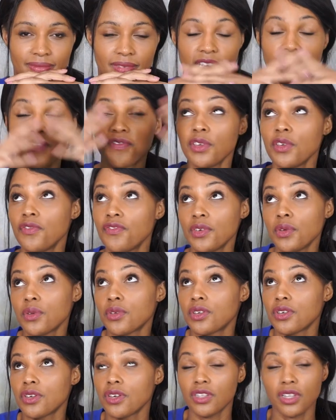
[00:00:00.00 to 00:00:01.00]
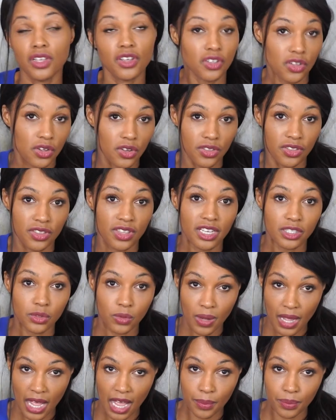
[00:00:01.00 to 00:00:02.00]
If you feel good, good things
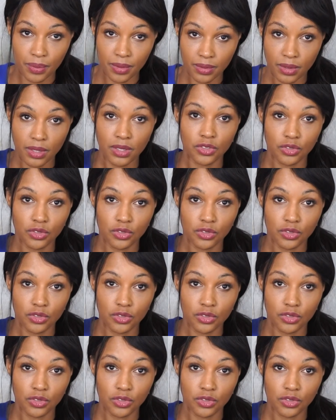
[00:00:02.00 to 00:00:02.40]
will happen.